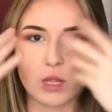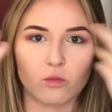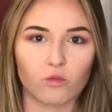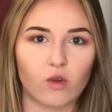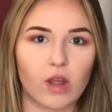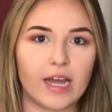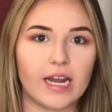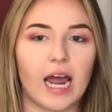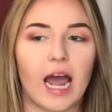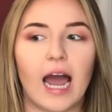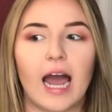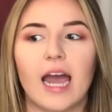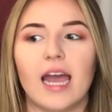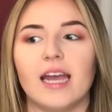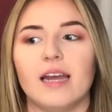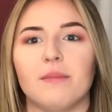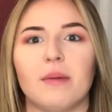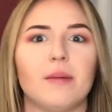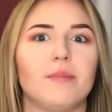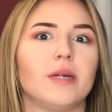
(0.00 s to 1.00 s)
red
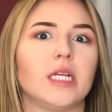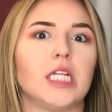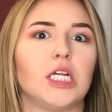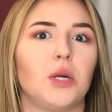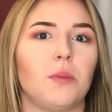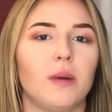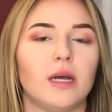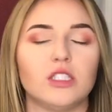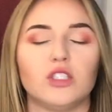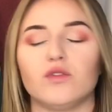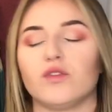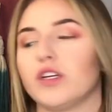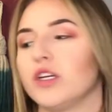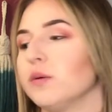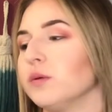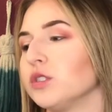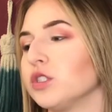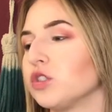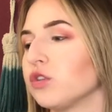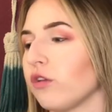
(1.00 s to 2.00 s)
eye might be a little much for
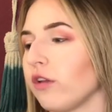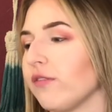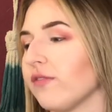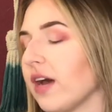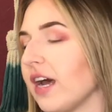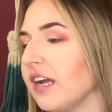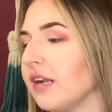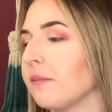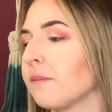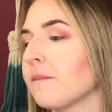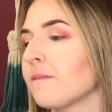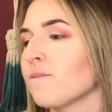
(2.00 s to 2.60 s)
you, which is totally fine.